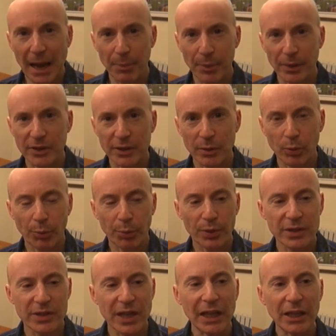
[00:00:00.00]
happens, it will
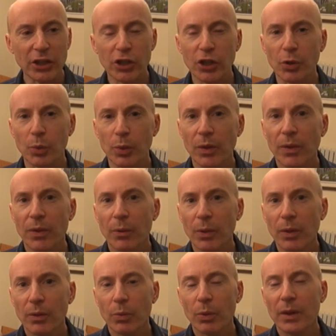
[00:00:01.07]
present you with,
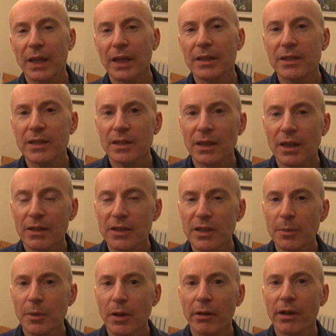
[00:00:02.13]
with, with ex
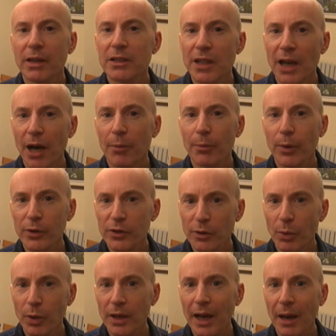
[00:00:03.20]
similar examples
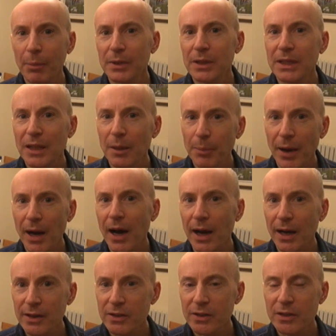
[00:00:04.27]
of what happened in the
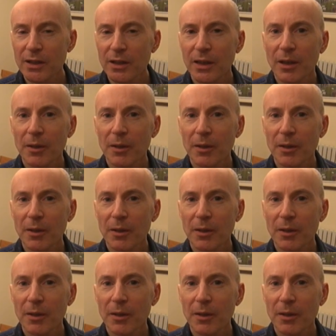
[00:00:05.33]
past,